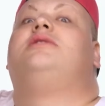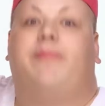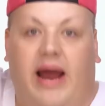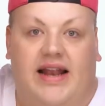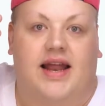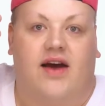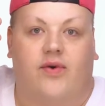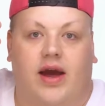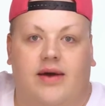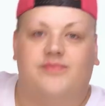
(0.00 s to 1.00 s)
to painted
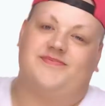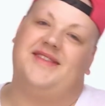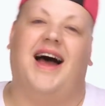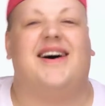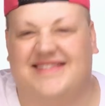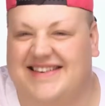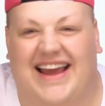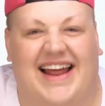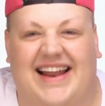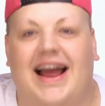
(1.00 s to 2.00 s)
halfway.
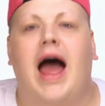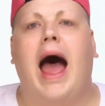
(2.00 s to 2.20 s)
okay.